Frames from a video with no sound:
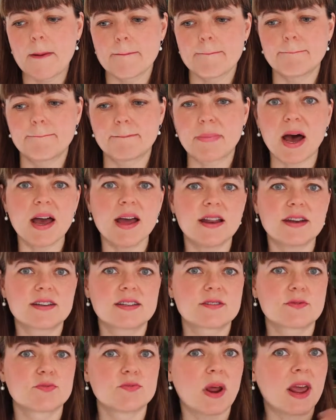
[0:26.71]

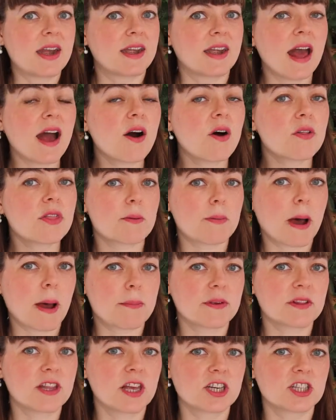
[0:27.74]
but right now the
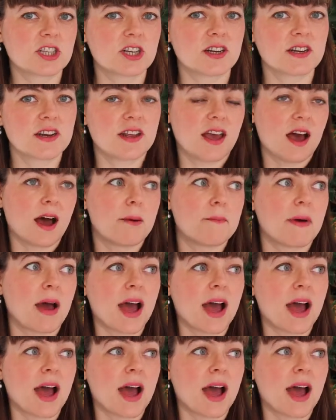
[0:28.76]
population um,